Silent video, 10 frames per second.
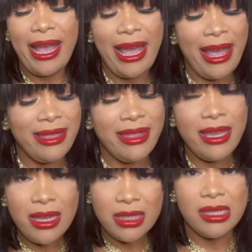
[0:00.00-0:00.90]
And
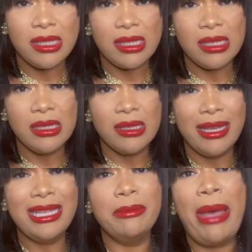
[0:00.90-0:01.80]
this
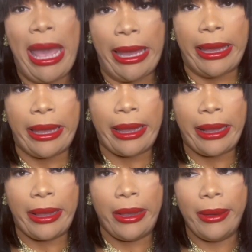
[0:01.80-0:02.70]
is Bay.
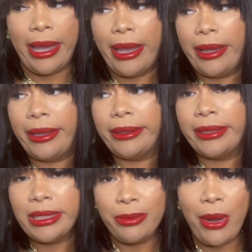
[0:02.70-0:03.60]
Okay,
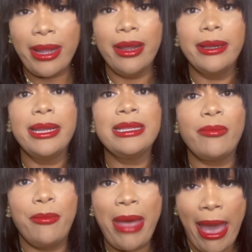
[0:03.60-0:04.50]
this product is
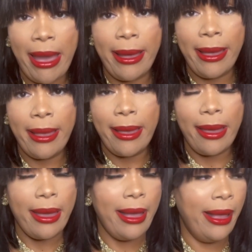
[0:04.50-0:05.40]
Bay
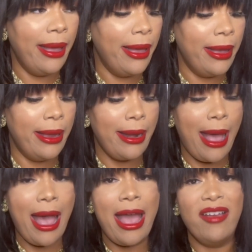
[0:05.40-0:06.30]
and
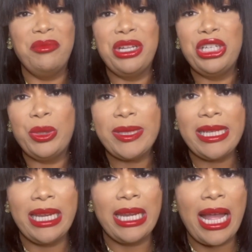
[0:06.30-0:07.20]
I have been
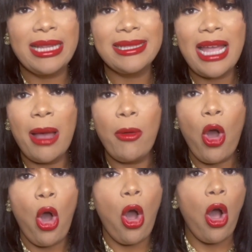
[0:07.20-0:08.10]
using it nonstop
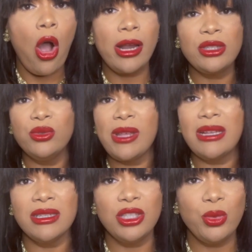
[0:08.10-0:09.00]
all August
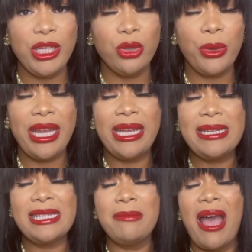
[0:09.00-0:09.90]
2023. It
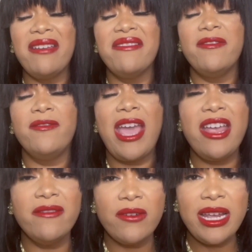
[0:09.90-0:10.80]
is my
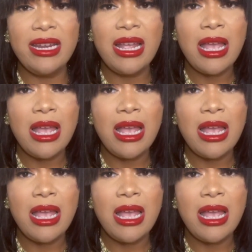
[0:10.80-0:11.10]
favorite